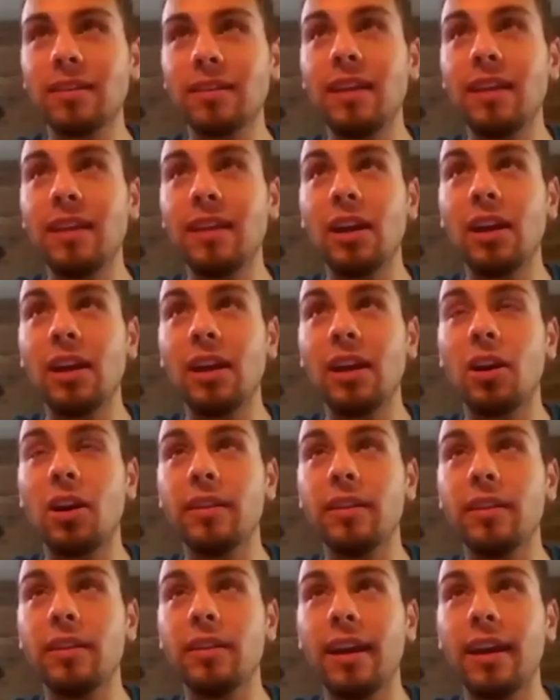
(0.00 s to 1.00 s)
they
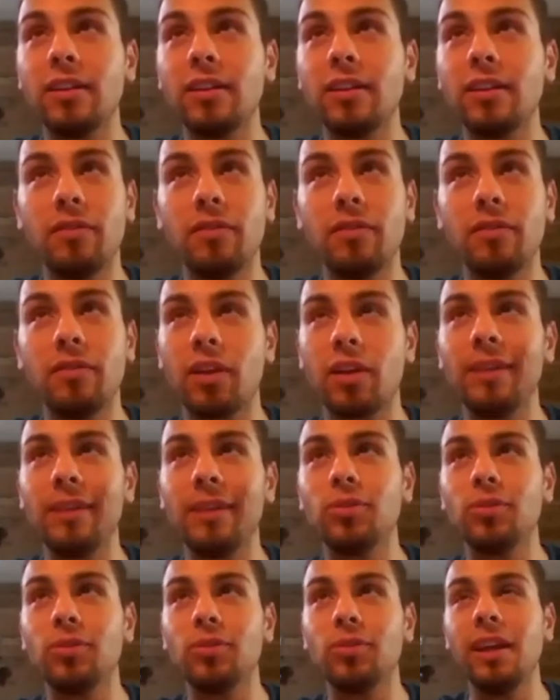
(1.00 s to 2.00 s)
they if you came
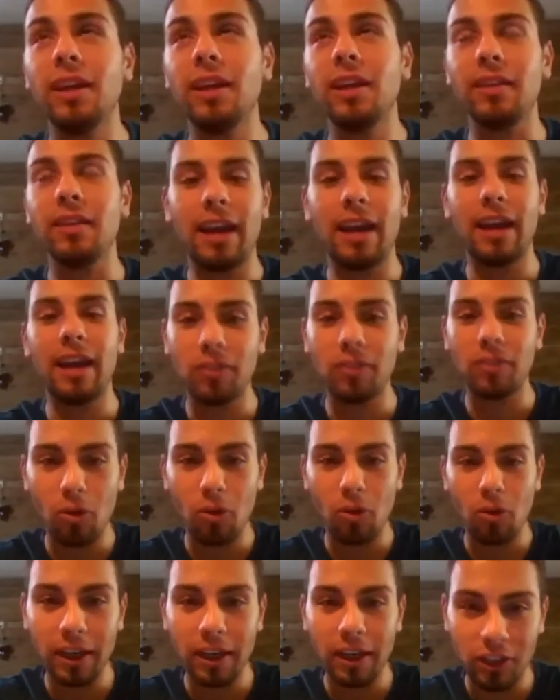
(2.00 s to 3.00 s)
here they have so
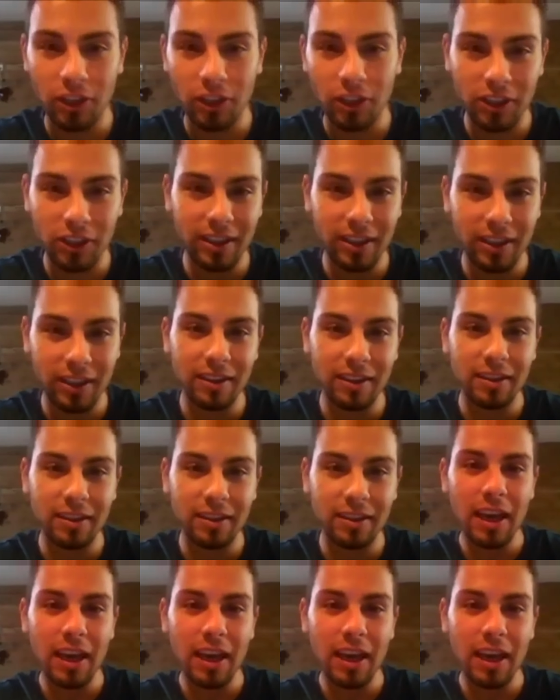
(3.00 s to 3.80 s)
many churches that it's